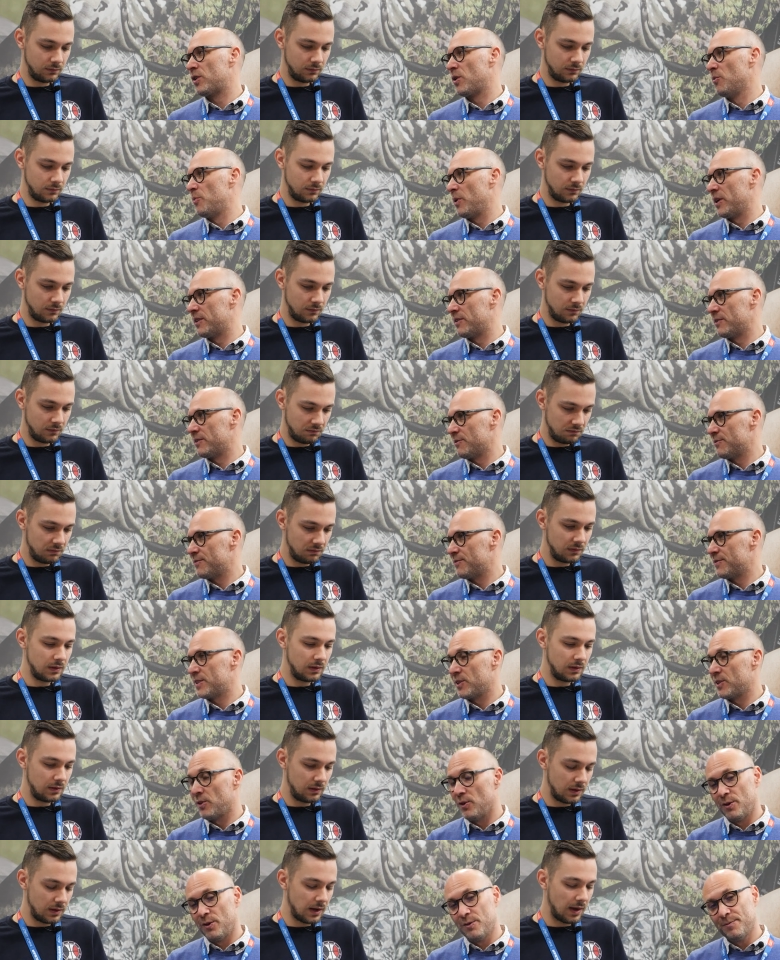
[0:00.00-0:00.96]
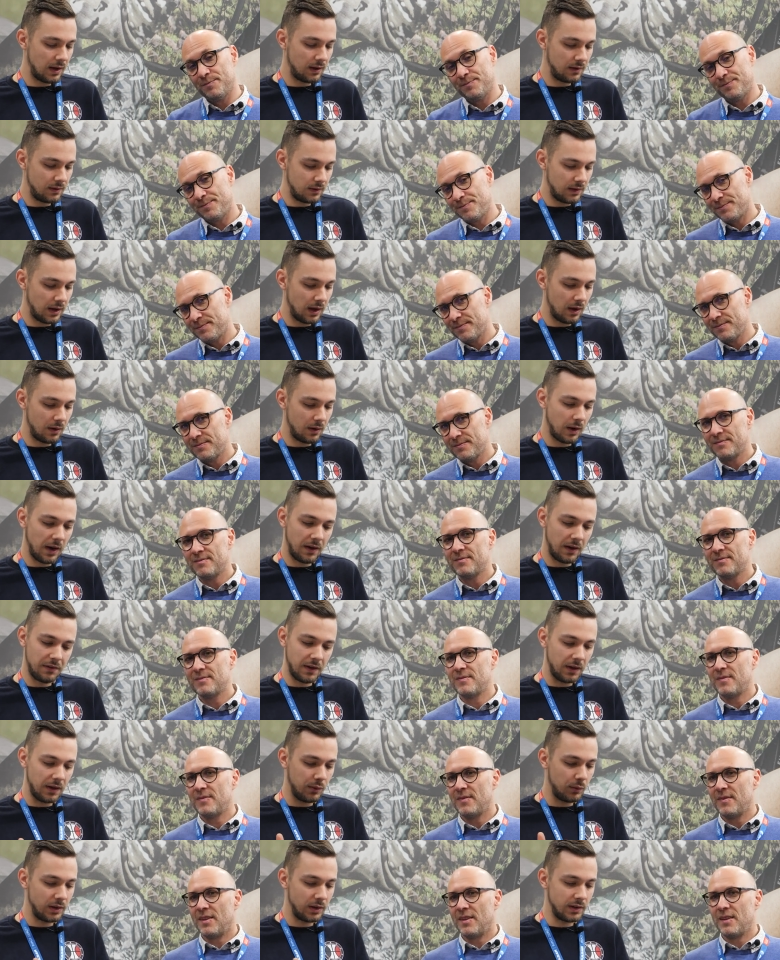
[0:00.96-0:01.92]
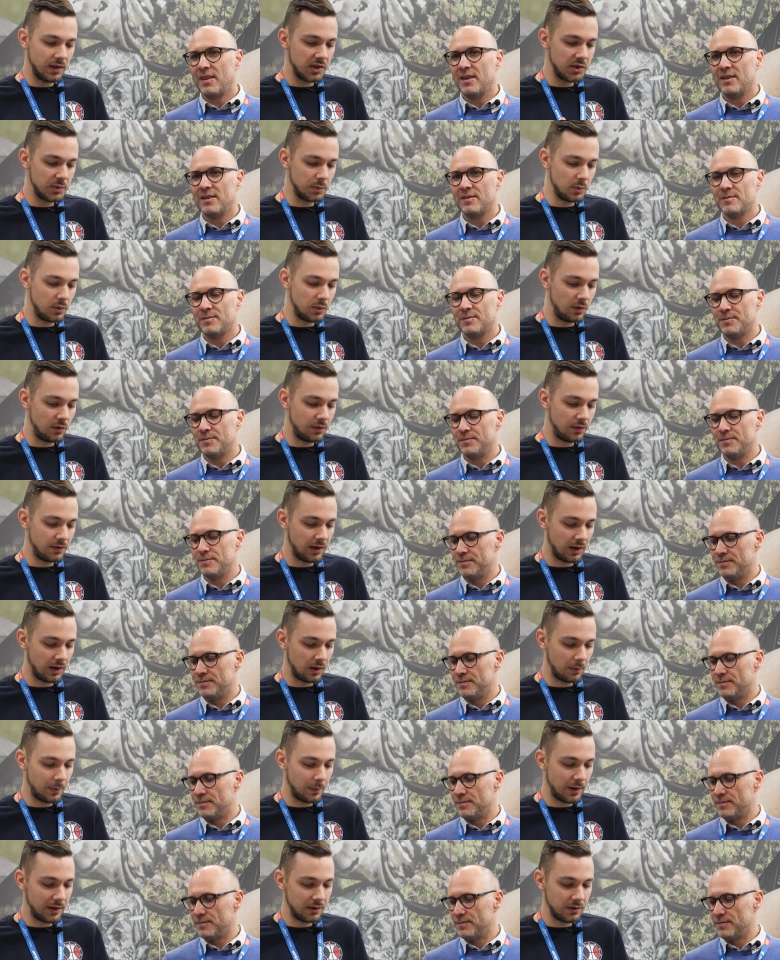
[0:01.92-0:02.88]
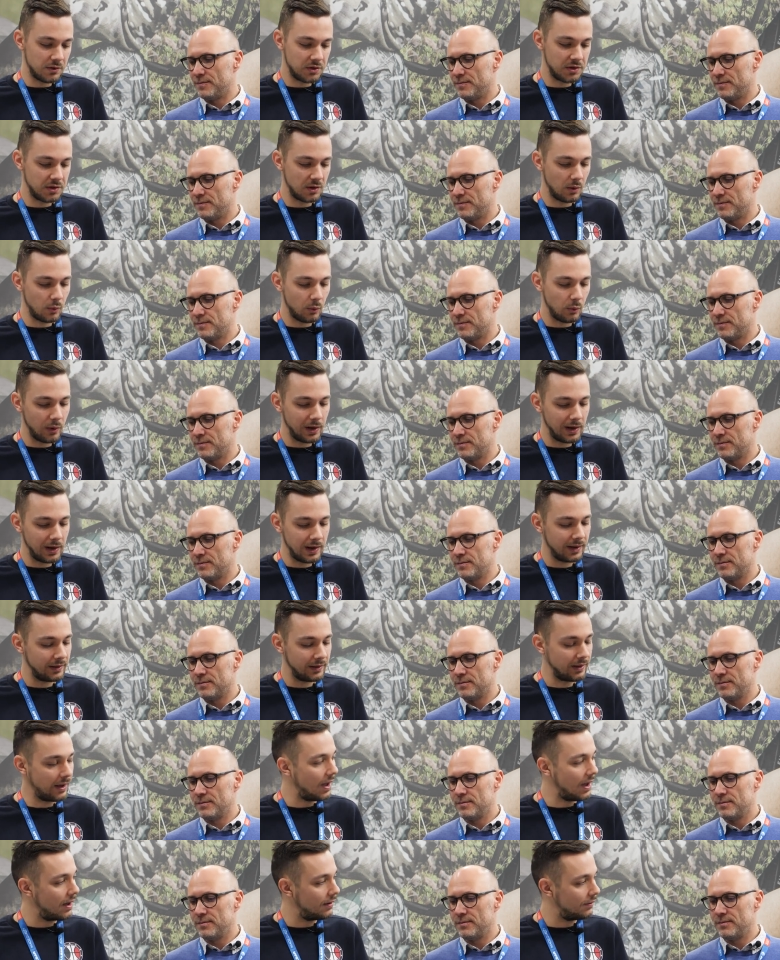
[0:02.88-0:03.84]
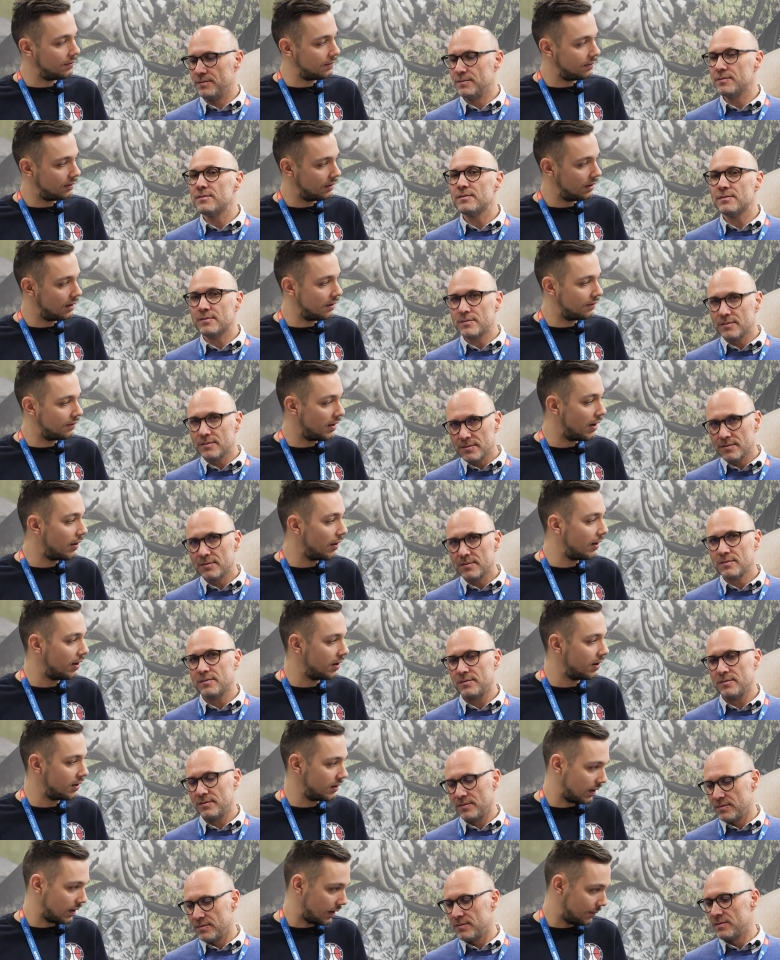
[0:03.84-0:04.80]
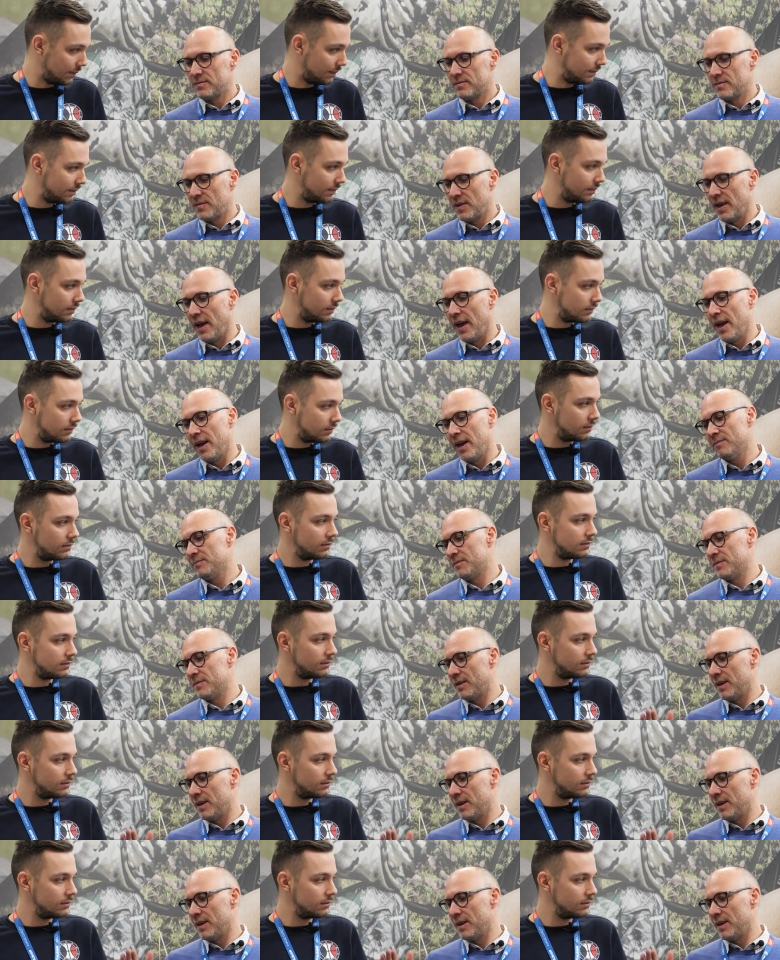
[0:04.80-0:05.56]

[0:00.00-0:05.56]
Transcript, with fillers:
Speaker 1: competitive. So
Speaker 2: yeah, I think with this move, the competitors are really gonna have a very hard time.
Speaker 1: Yeah.